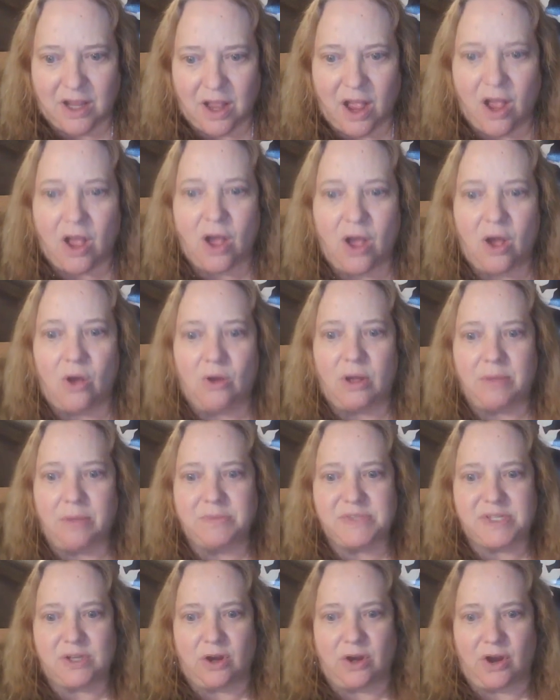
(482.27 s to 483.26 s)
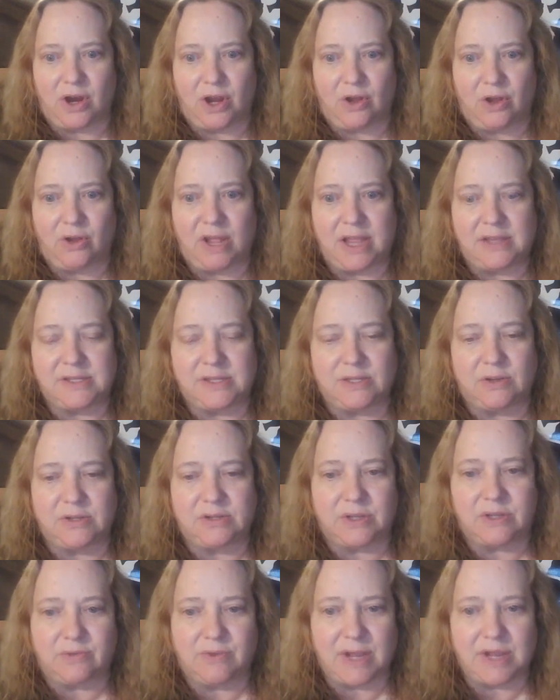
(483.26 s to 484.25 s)
Oh, I'm sorry. Okay, so
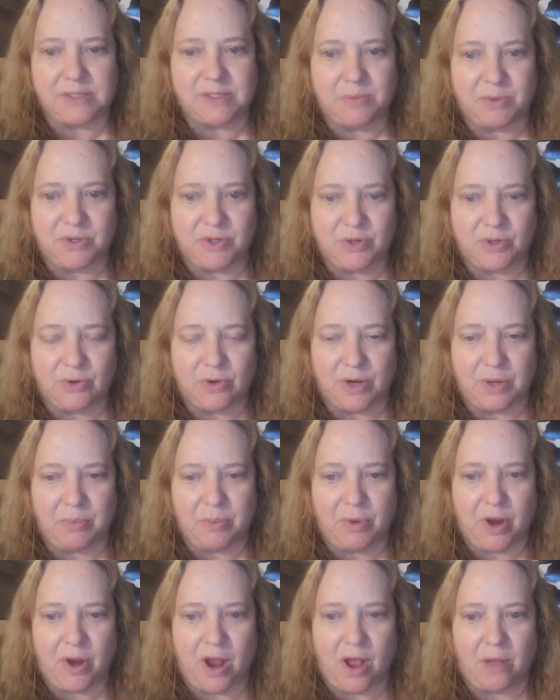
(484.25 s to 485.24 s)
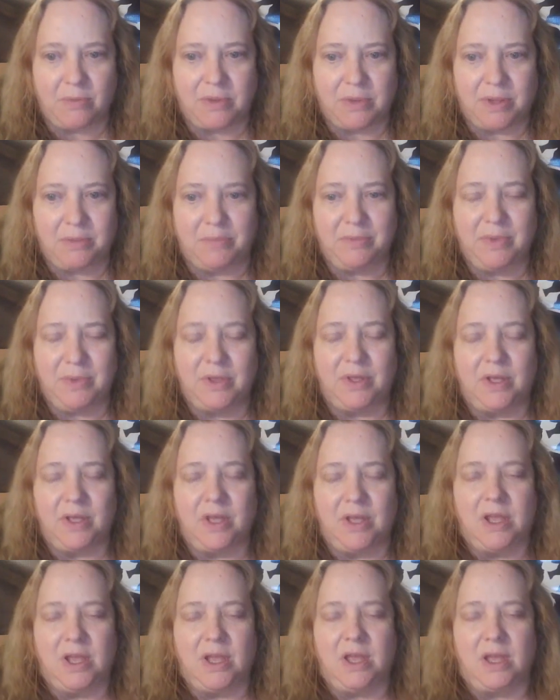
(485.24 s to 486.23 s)
it's a respiratory problem.
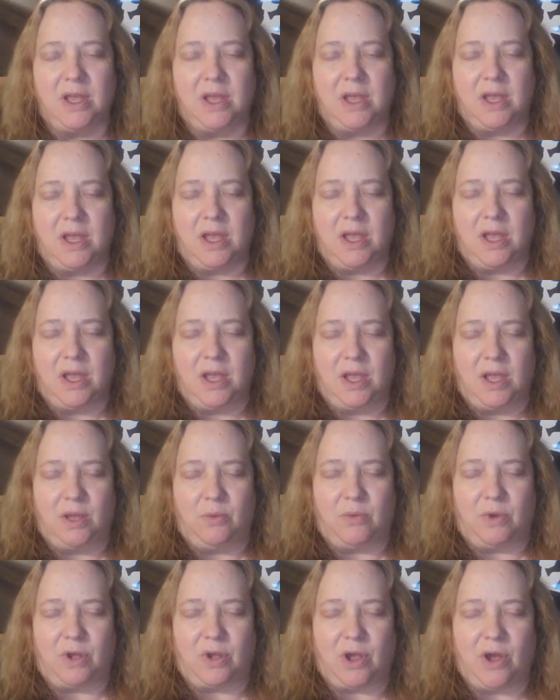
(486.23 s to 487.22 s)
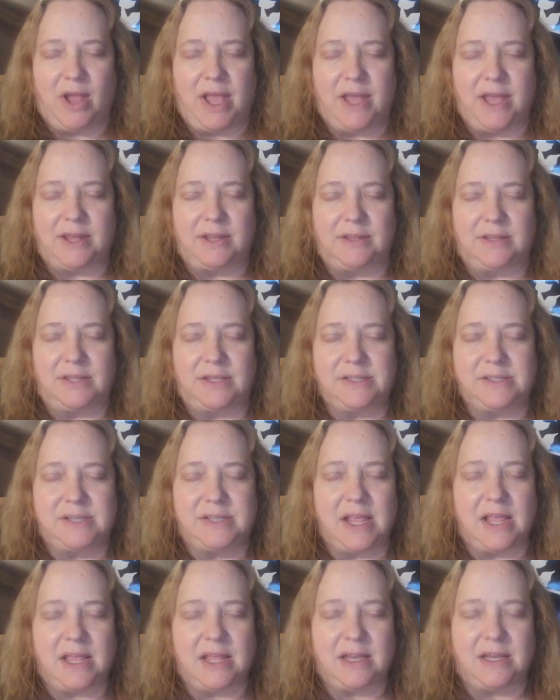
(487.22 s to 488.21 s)
We'll go ahead and let's
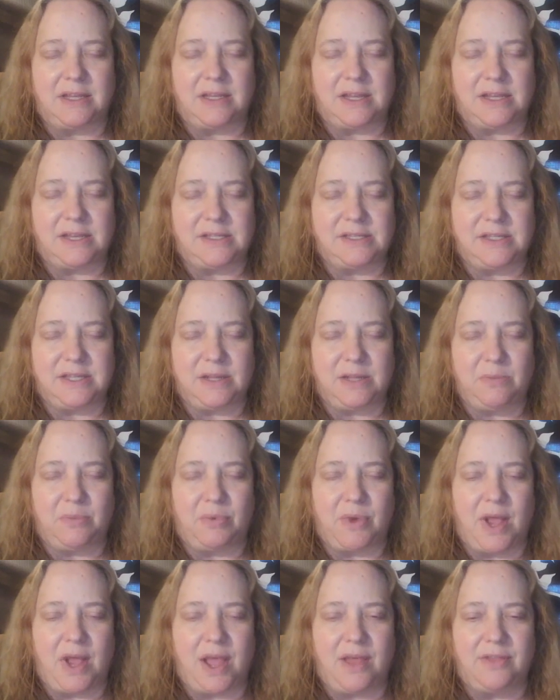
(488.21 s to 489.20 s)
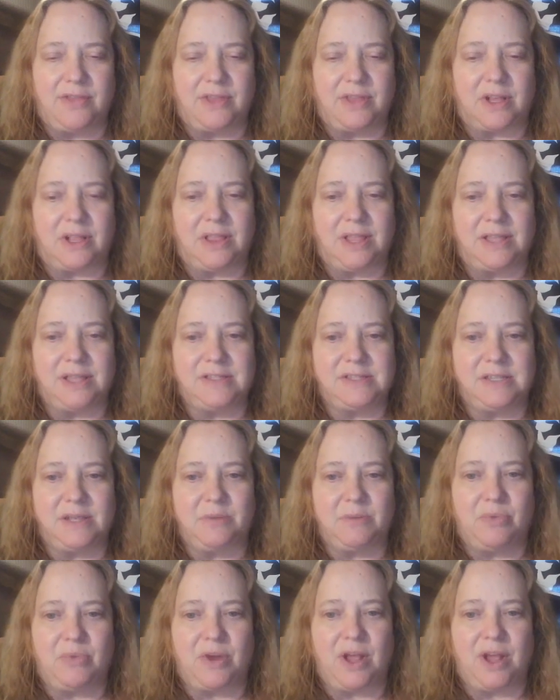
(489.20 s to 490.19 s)
take in a nice deep breath, a
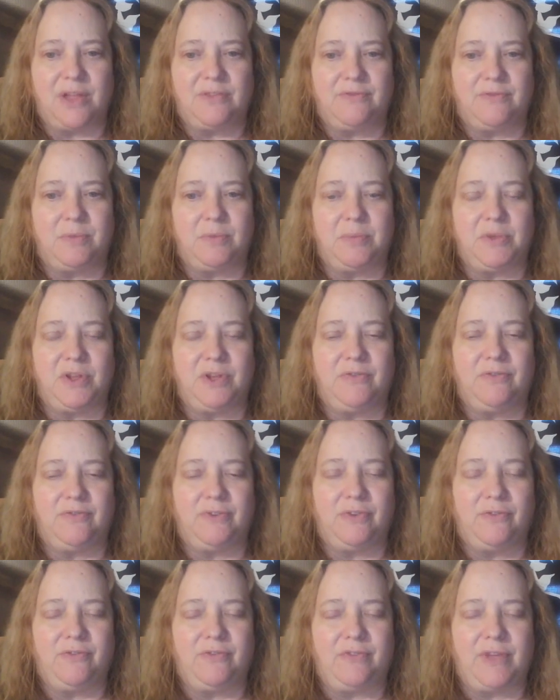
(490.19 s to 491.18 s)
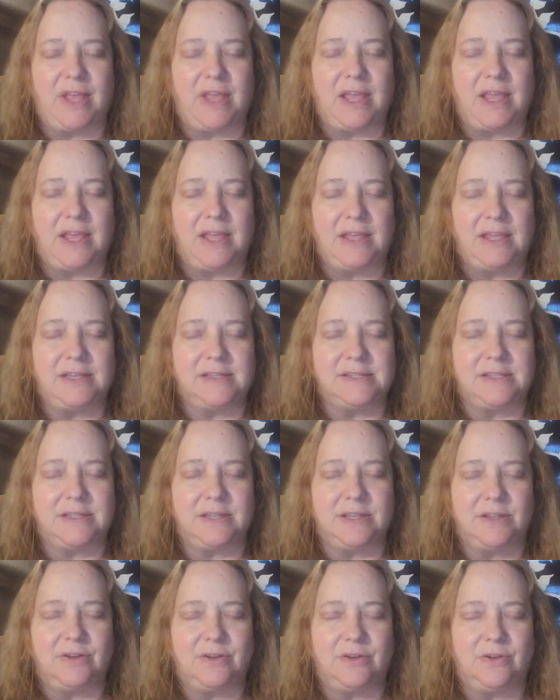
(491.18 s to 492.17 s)
cleansing breath for beautiful Faye's
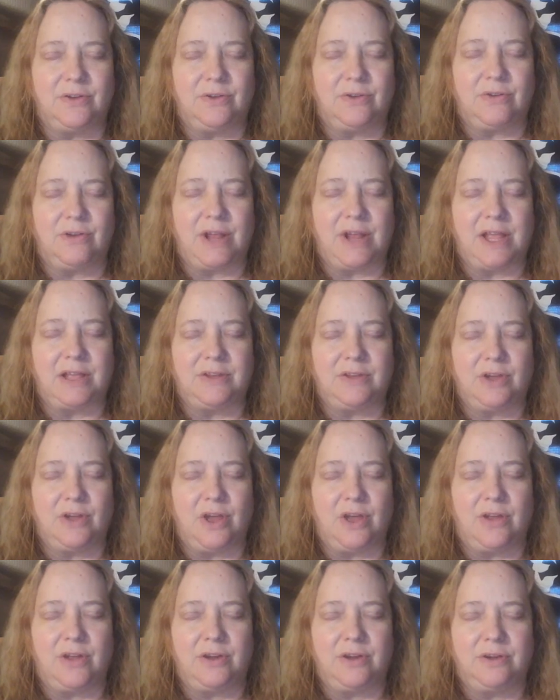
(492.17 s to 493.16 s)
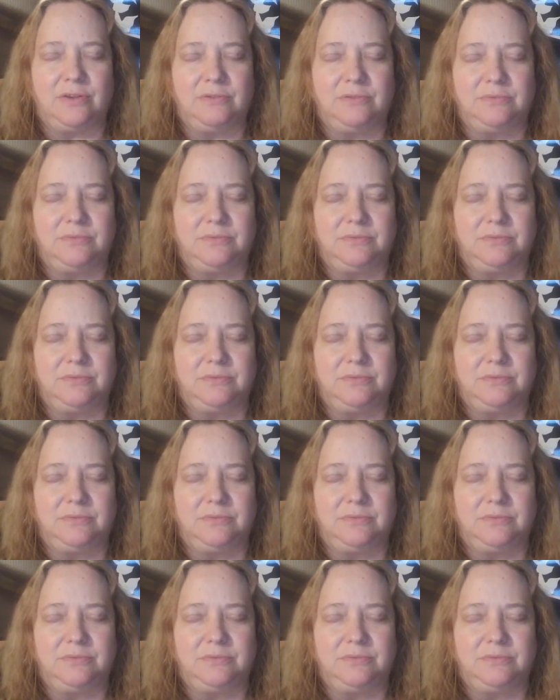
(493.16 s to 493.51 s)
little granddaughter.